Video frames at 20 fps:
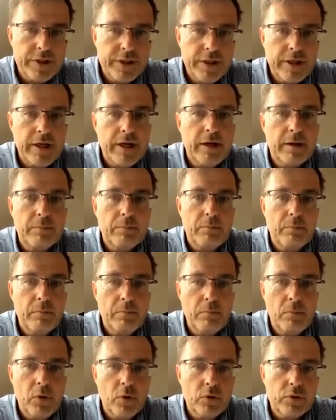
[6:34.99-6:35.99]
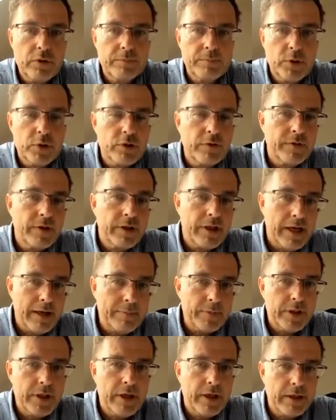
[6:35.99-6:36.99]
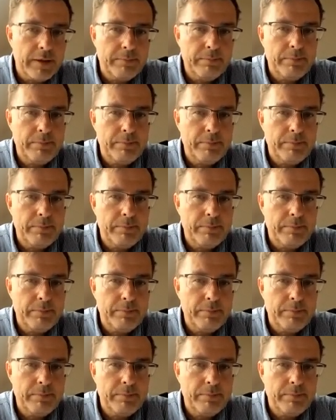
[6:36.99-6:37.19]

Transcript: They are most of the times are